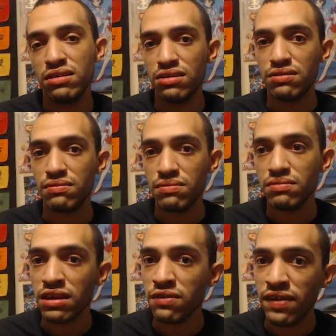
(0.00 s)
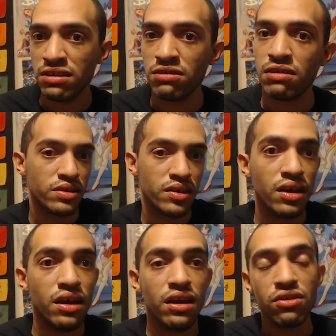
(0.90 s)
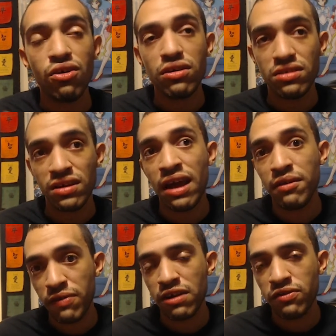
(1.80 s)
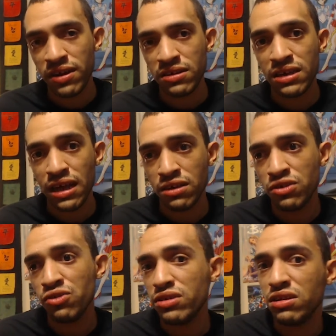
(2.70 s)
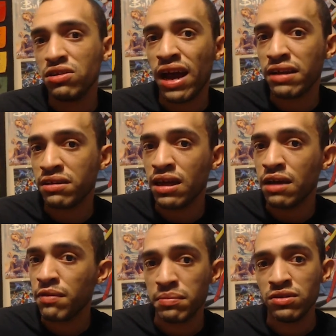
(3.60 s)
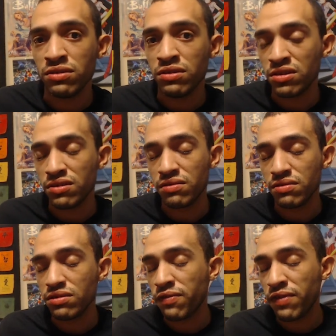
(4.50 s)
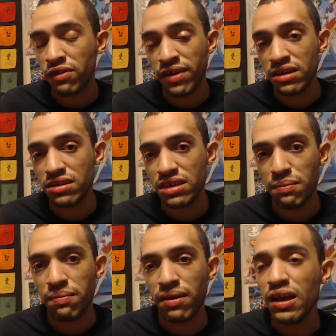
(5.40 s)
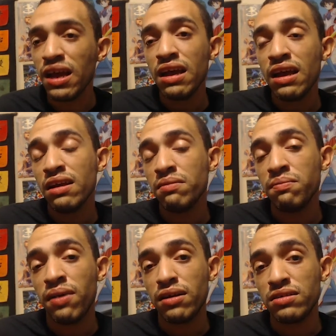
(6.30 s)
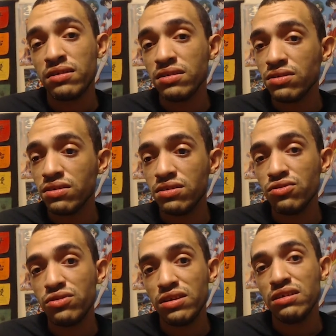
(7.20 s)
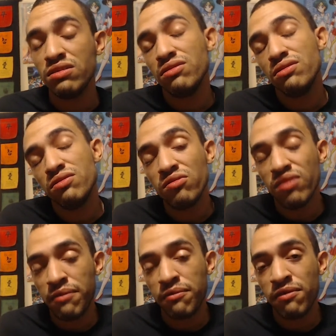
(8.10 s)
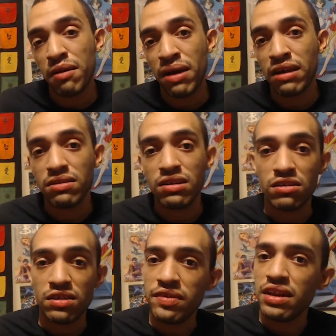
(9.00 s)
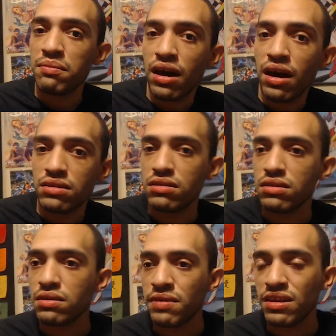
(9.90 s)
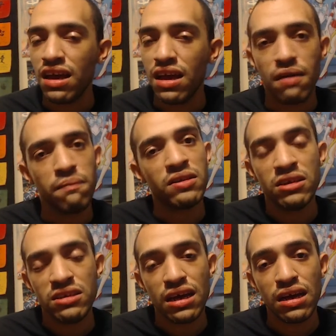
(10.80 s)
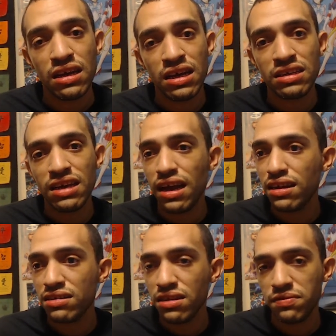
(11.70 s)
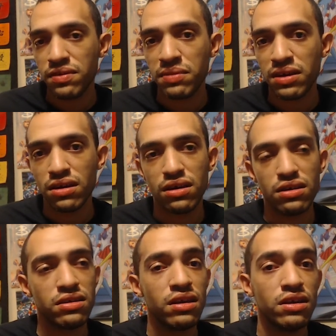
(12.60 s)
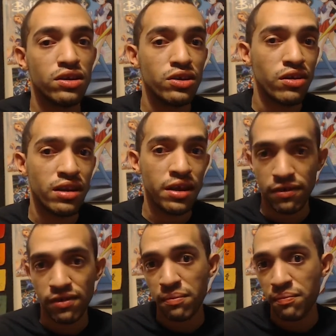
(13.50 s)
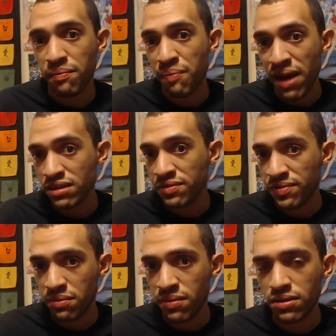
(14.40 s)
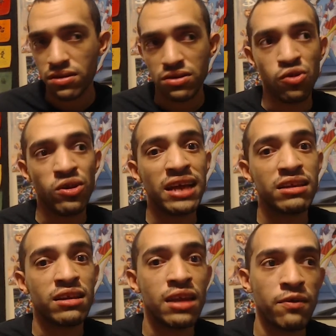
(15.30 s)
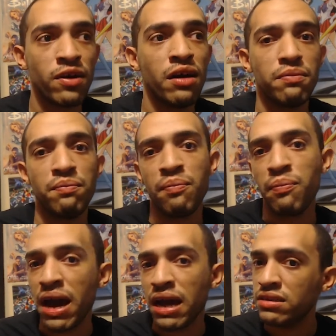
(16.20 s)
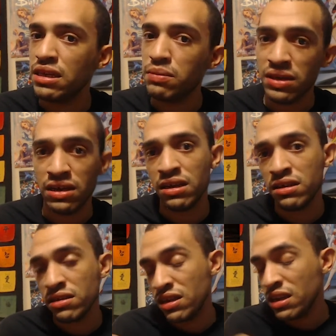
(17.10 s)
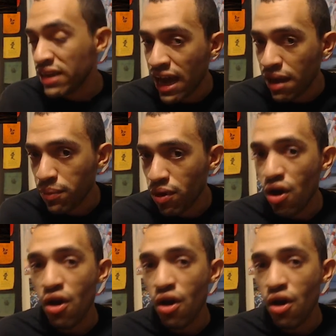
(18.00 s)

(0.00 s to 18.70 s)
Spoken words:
you know, that you face. And of course, in every Final Fantasy game, usually you have to level up, you know, your Final Fantasy, but usually you level up by, you know, defeating monsters, stuff like that. But this time, it's kind of different because you don't level up by defeating monsters. You only have to level up by sleeping in the camp,